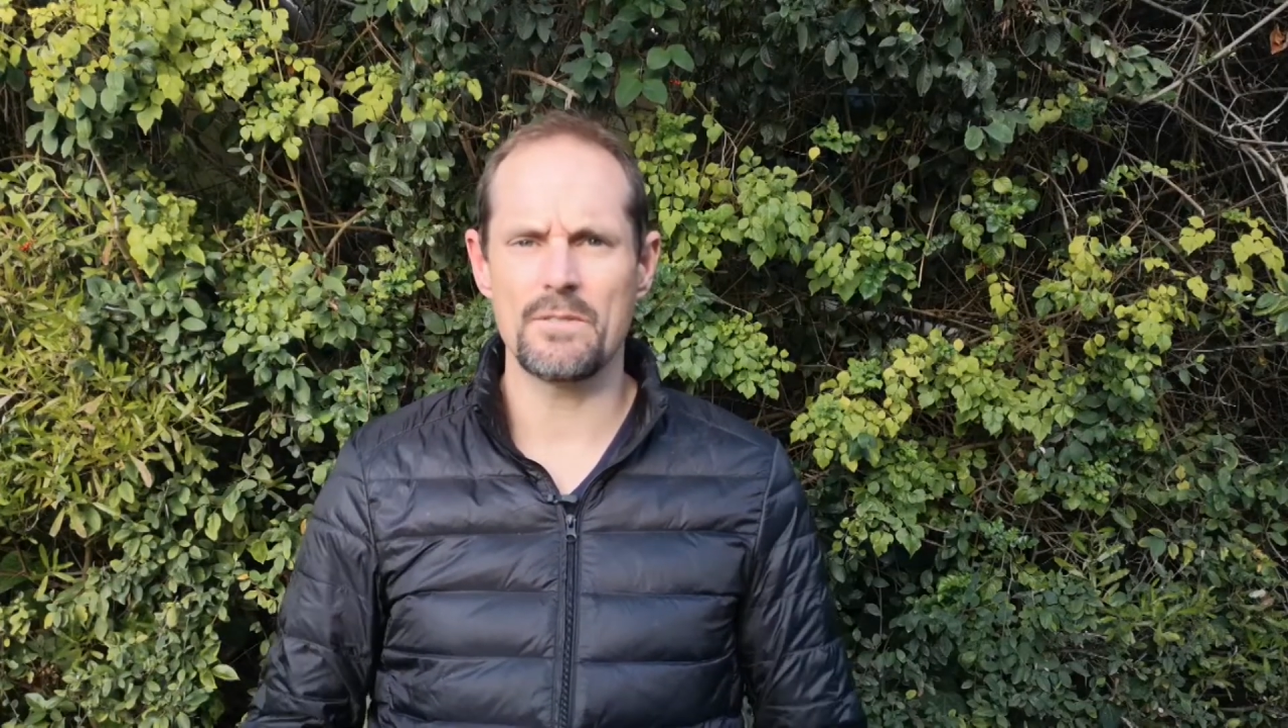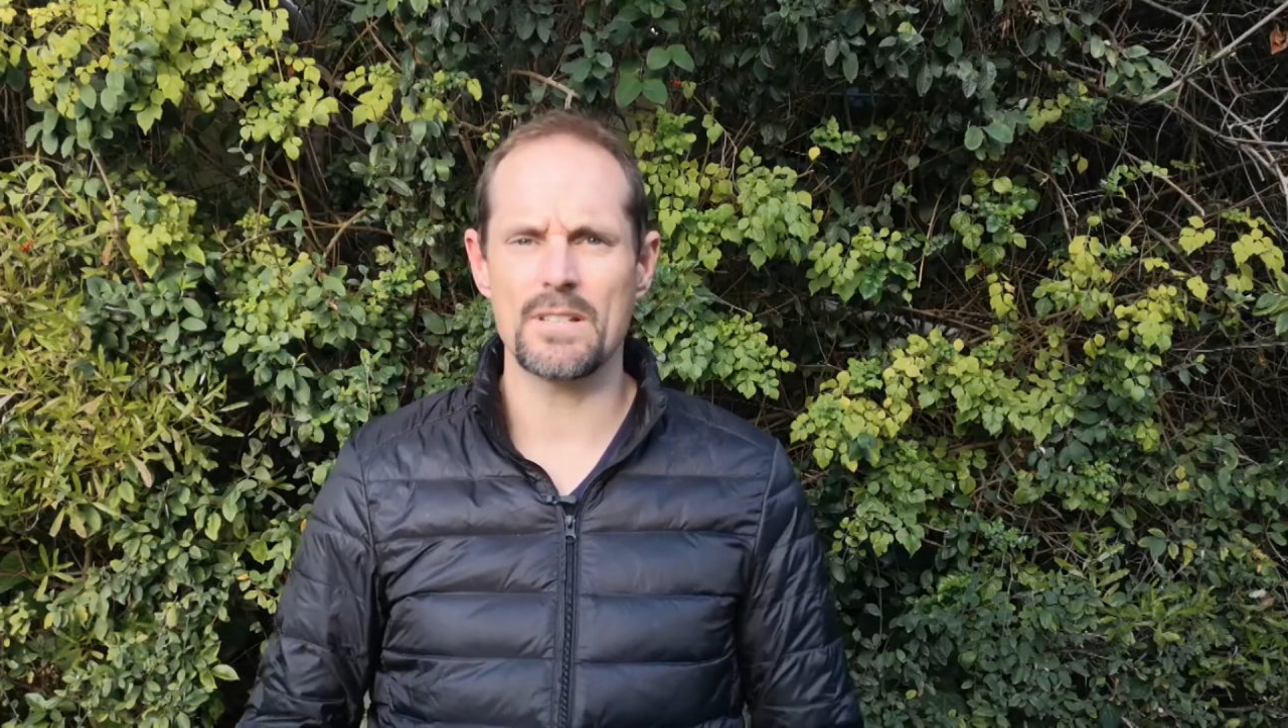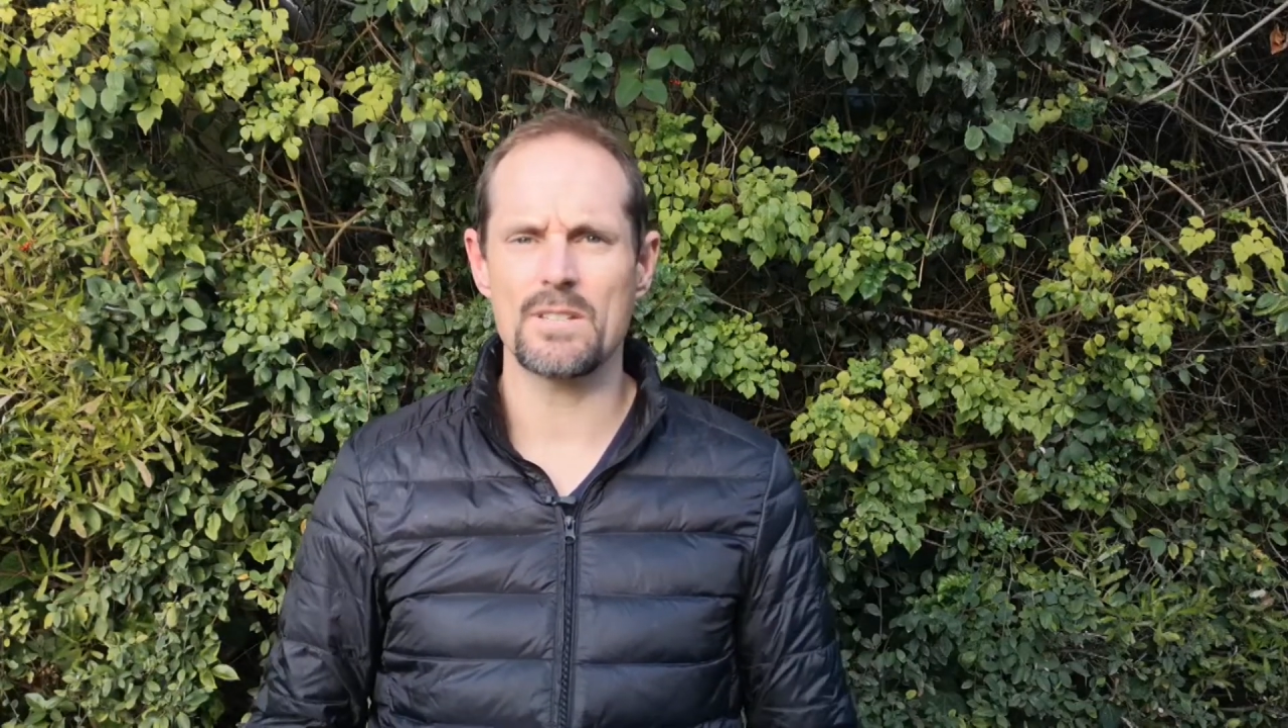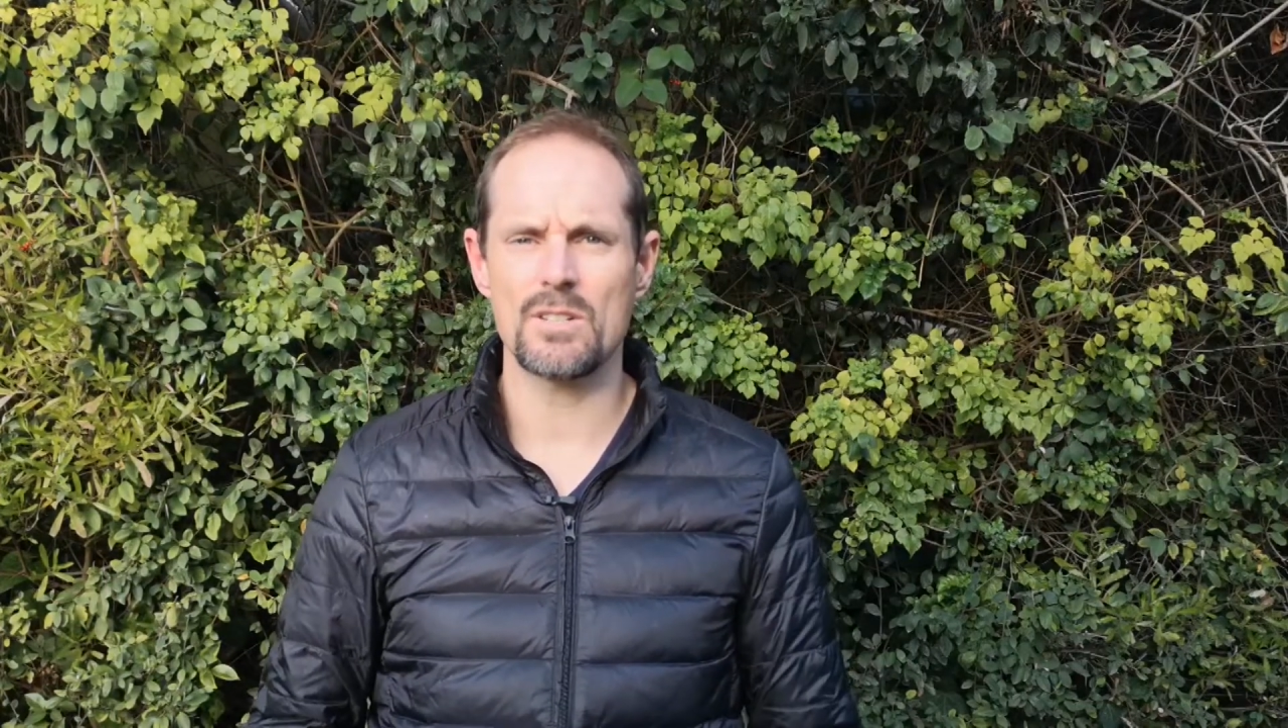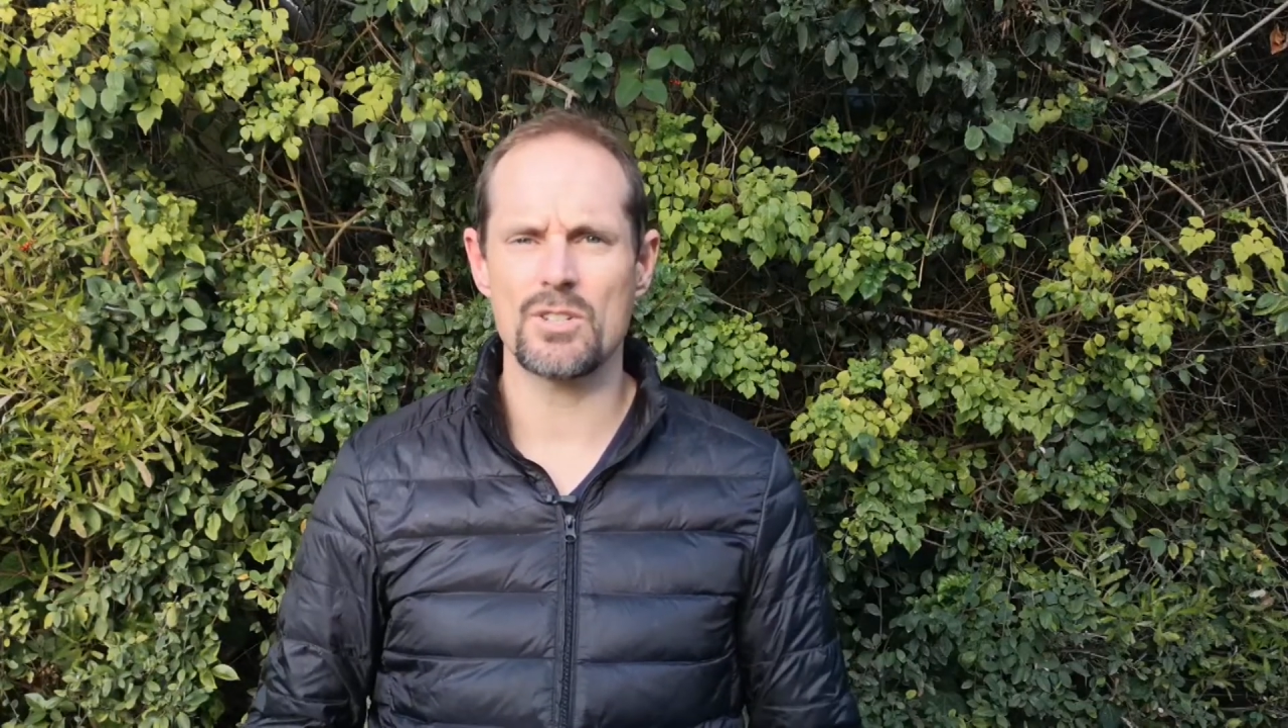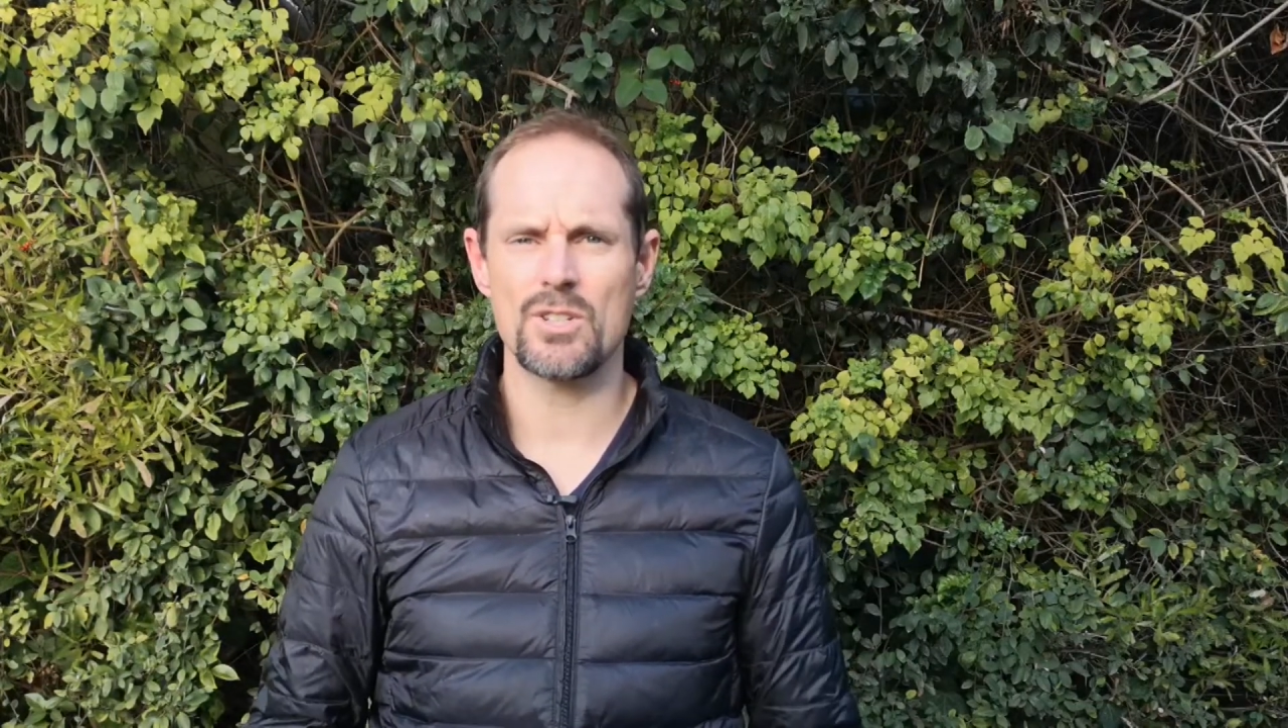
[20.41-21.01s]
for us as a